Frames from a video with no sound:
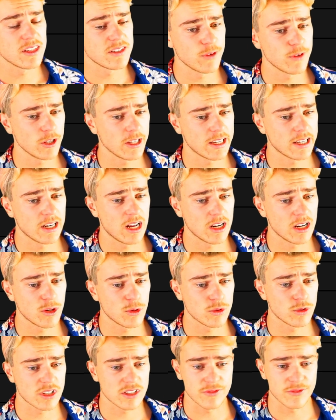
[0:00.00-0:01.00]
This felt like an
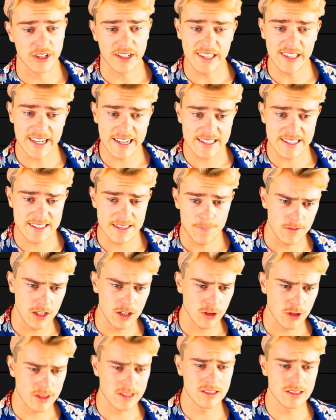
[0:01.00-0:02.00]
article just for clicks. You
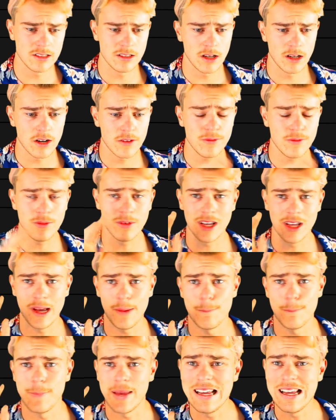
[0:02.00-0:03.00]
know, there's a lot of
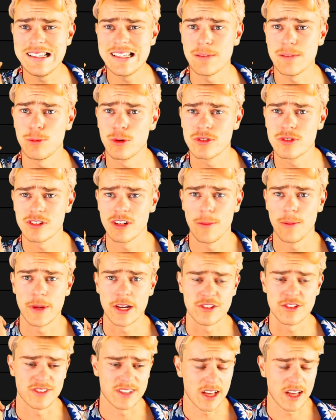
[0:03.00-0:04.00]
amazing Bookstagram
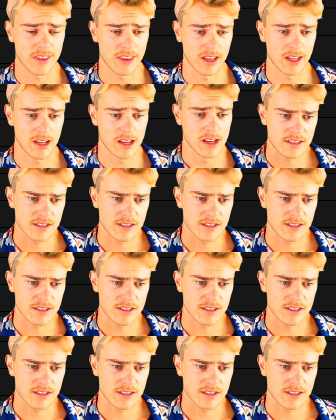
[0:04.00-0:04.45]
pictures out there.